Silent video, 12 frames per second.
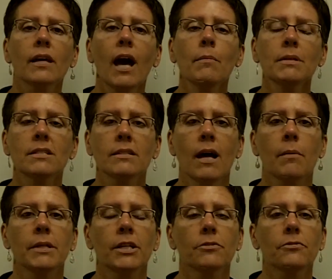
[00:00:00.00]
common
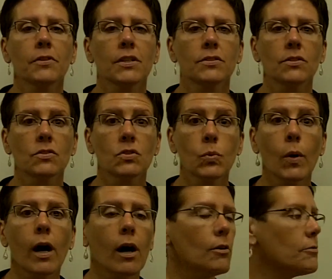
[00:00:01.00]
denominator for this is
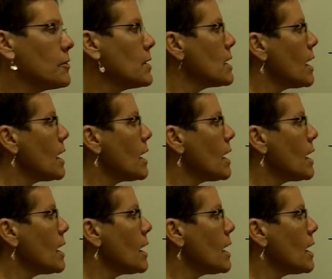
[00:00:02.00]
12.